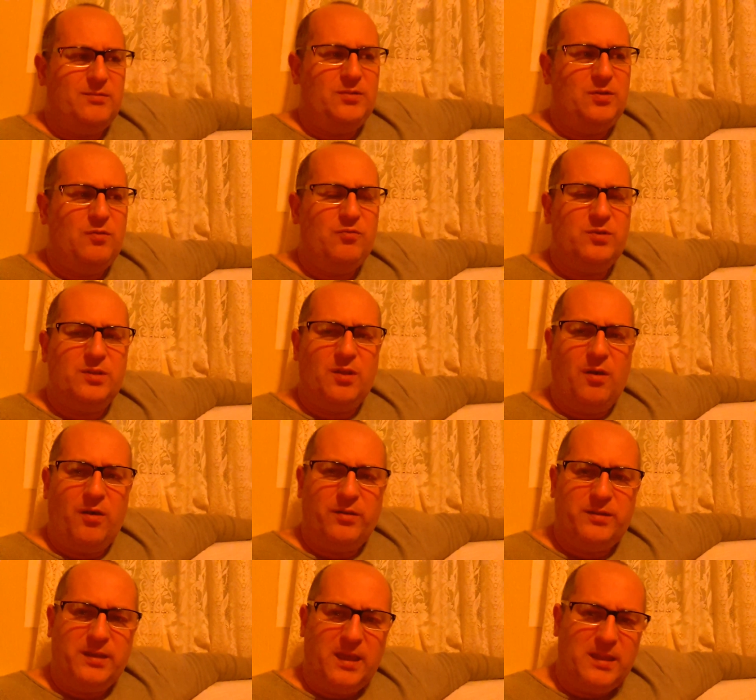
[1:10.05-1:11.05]
you
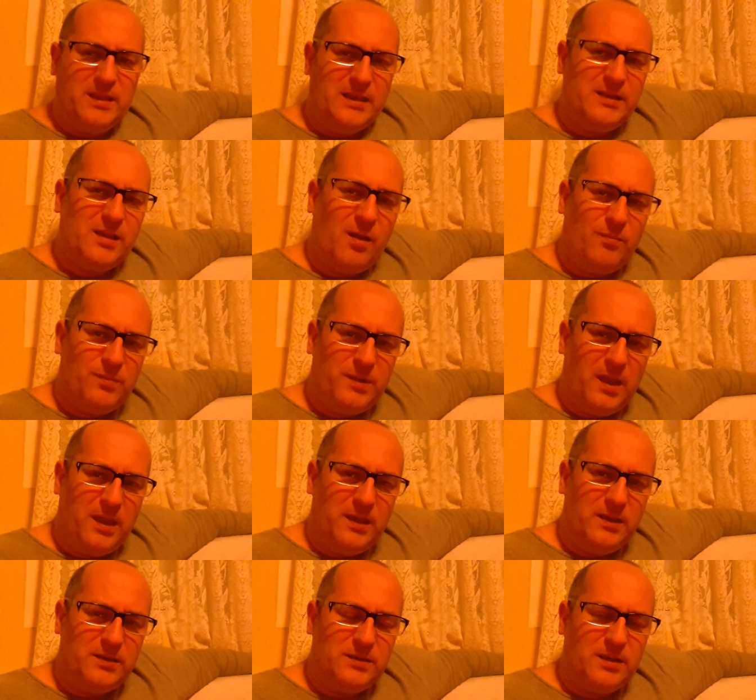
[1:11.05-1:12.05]
start to get these
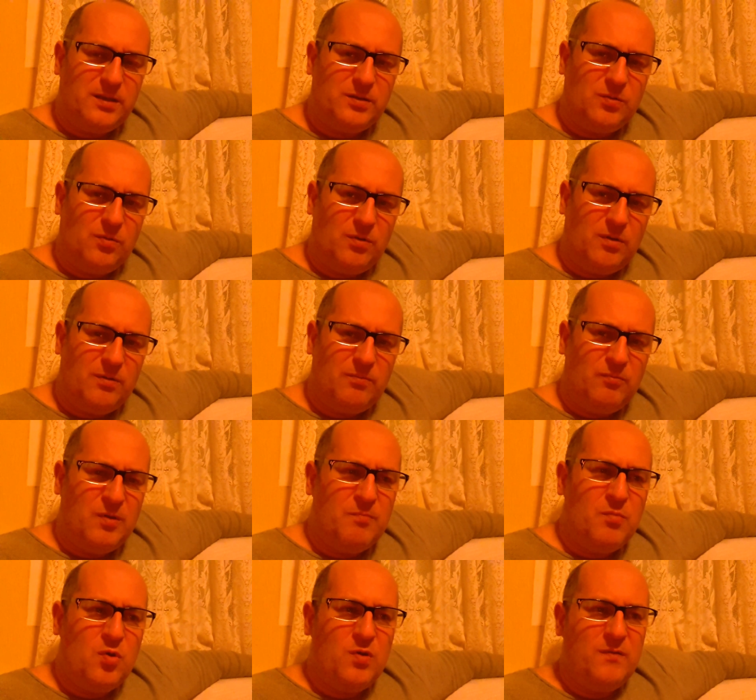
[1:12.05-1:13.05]
updates that sort of
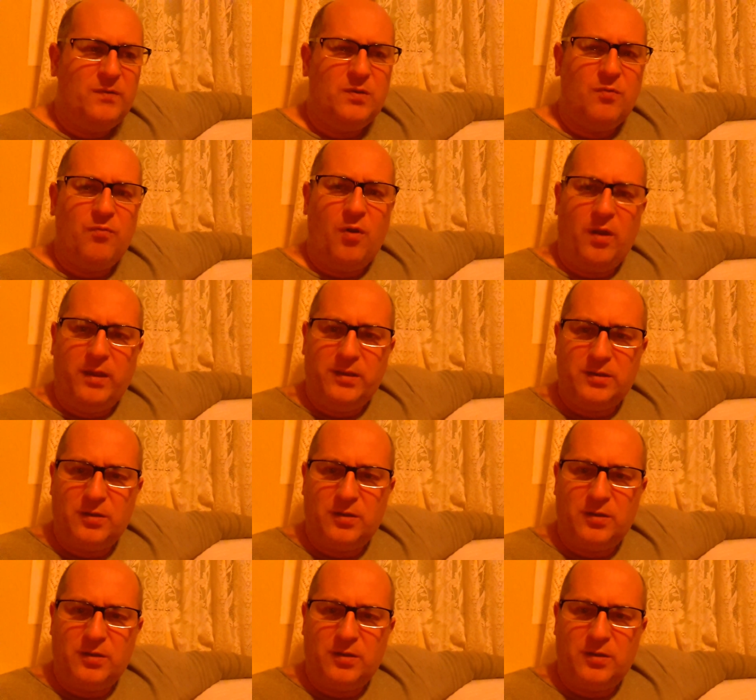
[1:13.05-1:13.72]
remove your rights